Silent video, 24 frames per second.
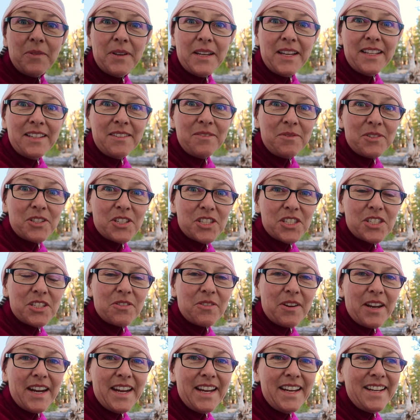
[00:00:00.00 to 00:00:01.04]
wind, which is
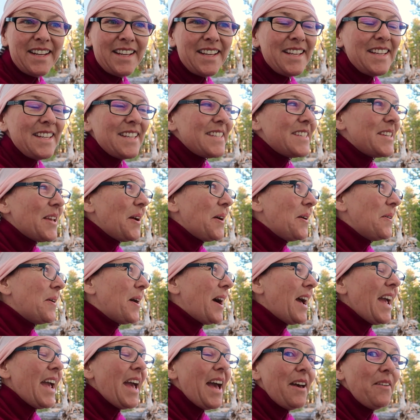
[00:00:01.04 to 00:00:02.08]
great. So
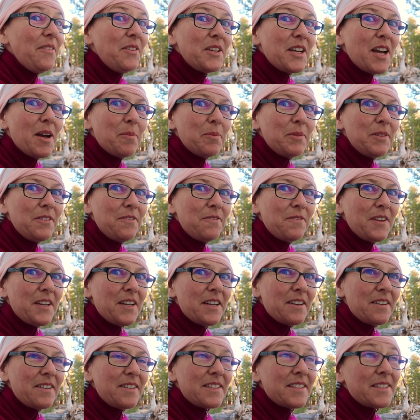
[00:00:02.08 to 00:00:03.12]
I have a couple of
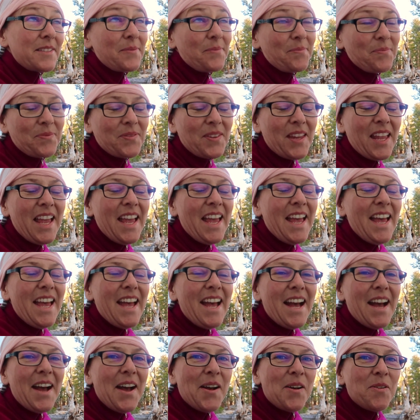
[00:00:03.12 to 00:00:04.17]
fears.
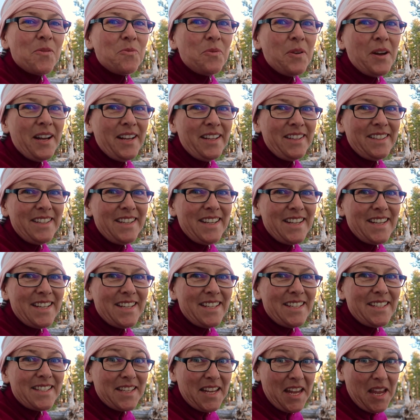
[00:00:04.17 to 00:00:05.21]
One
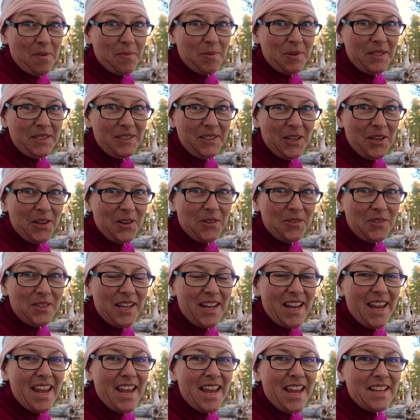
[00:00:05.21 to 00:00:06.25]
is camping alone,
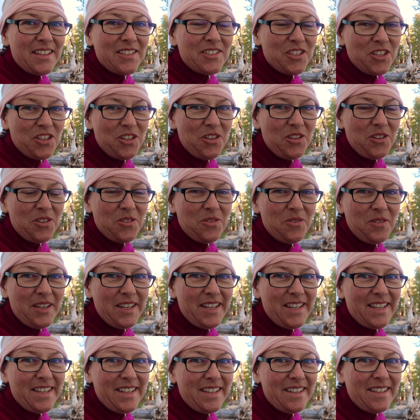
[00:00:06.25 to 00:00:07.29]
and 2
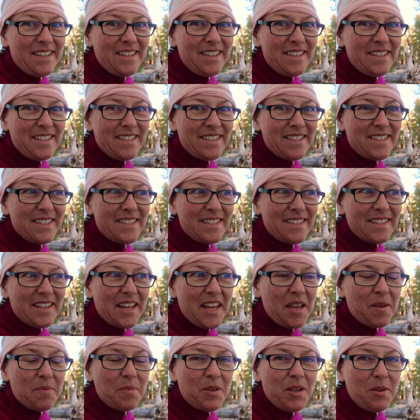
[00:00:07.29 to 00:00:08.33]
is
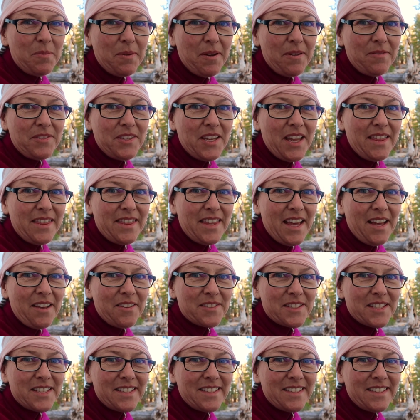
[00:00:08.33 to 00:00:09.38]
camping above
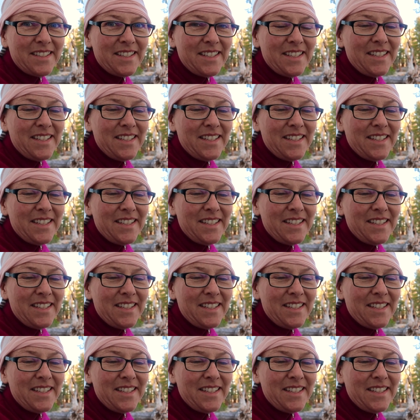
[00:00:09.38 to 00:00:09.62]
10,000